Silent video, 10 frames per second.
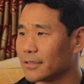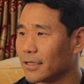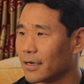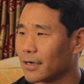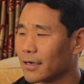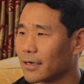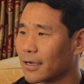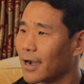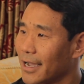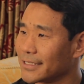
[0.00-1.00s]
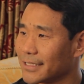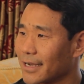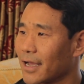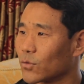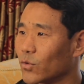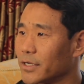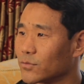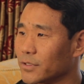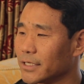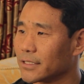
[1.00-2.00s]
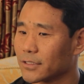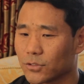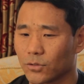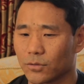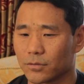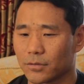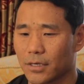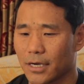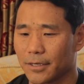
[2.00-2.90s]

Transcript: the guys that I went with. So